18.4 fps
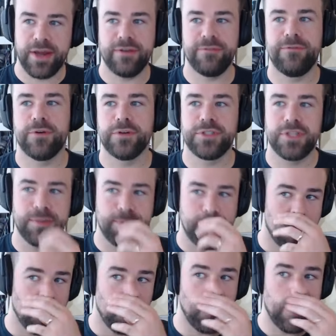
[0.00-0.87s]
Unfortunately,
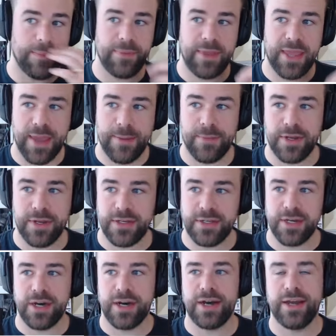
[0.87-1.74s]
my old webcam
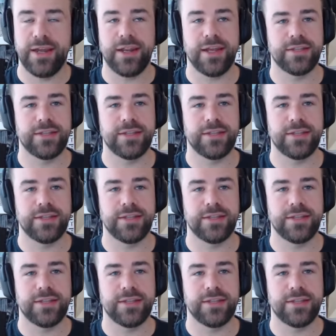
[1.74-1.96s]
died